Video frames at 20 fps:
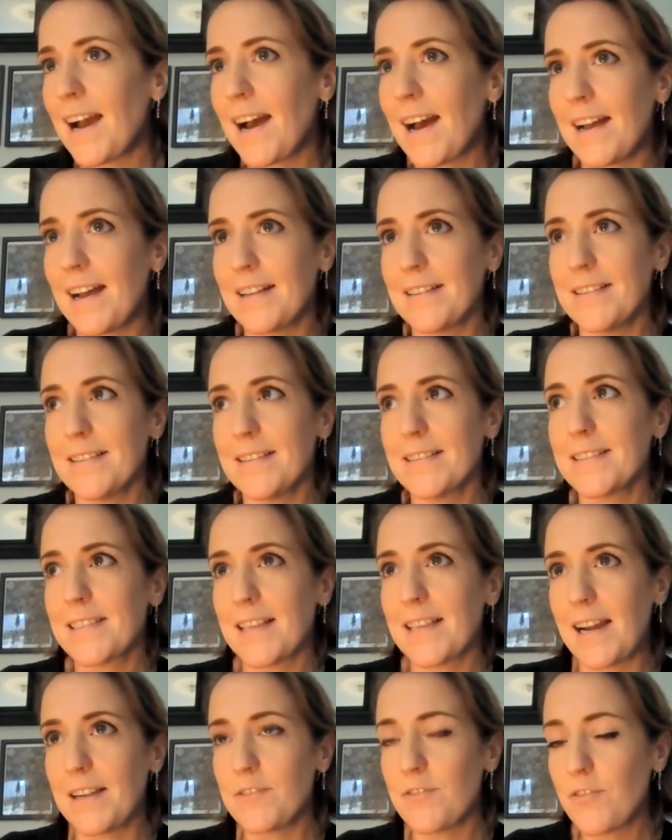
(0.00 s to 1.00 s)
and
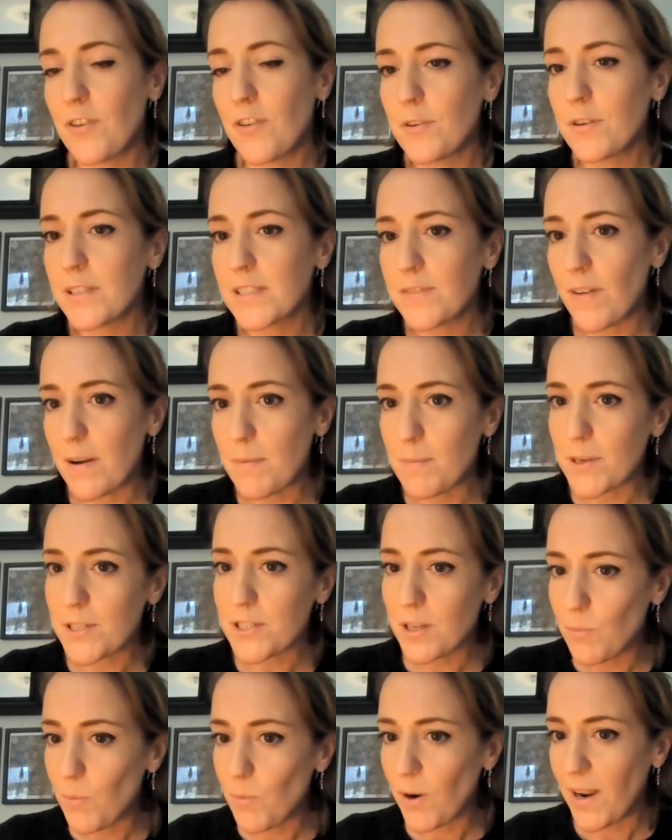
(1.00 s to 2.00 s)
I'd focused very
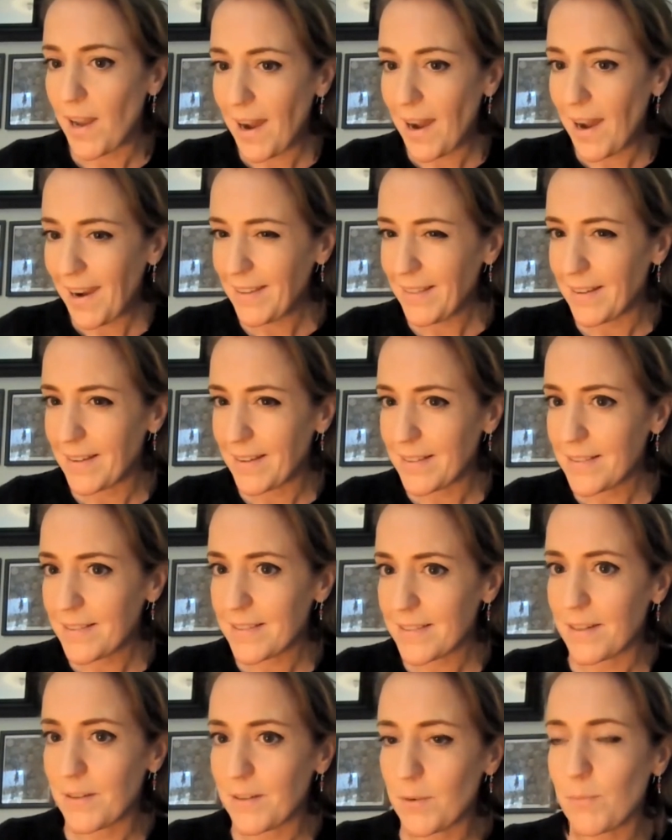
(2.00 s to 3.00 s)
much on one
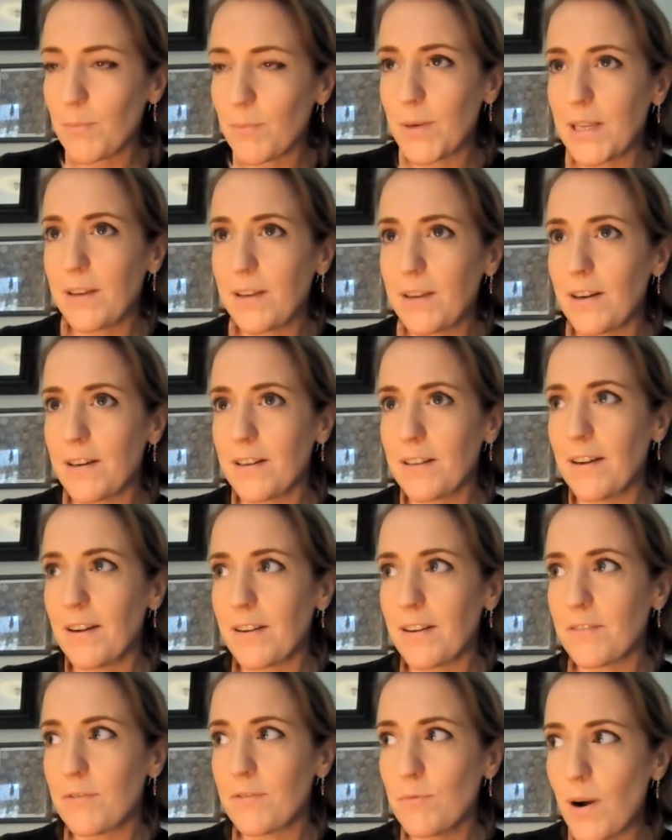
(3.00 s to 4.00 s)
island, and we got a
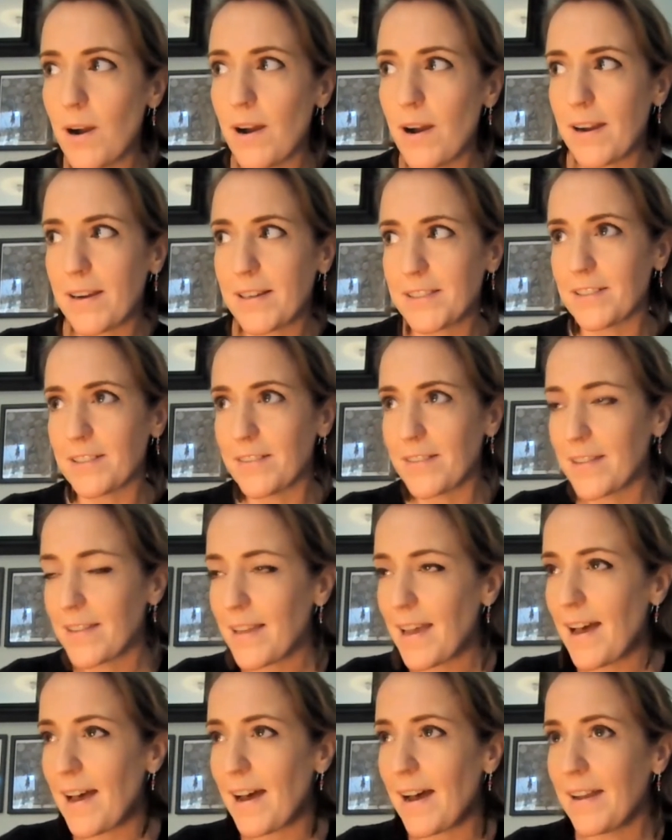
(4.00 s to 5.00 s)
lot of work done
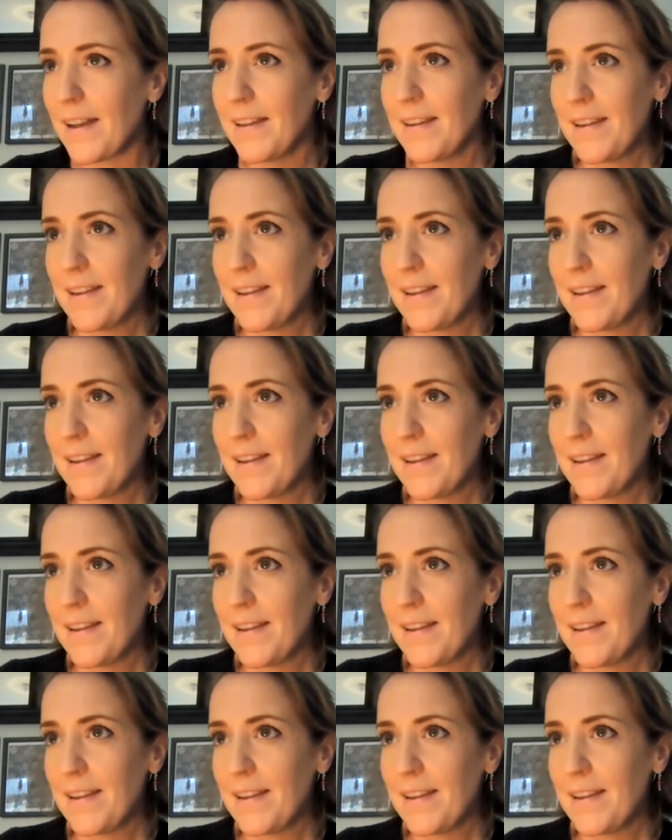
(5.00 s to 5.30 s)
there.